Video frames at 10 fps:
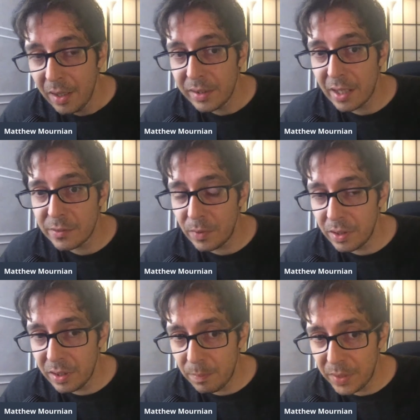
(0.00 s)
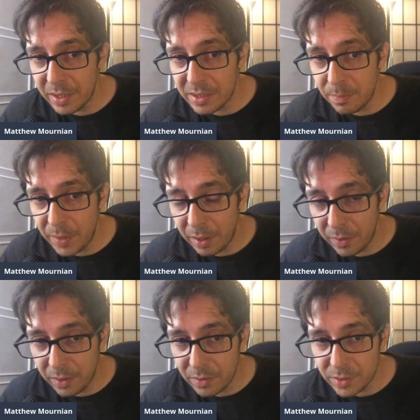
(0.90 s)
that's one of the biggest
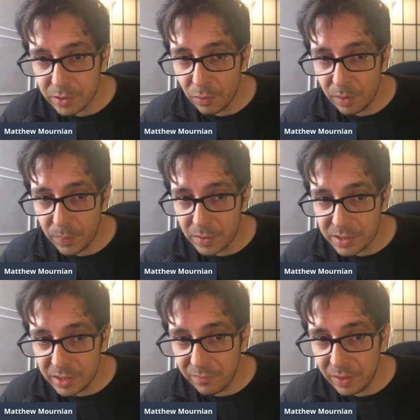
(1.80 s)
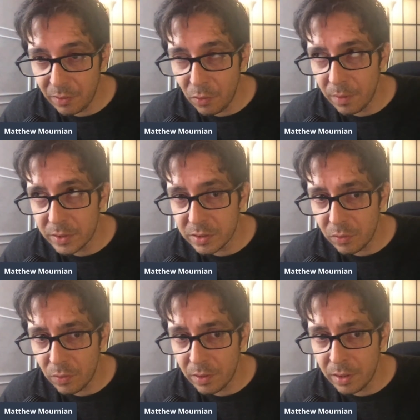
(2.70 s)
barriers toward perceiving or toward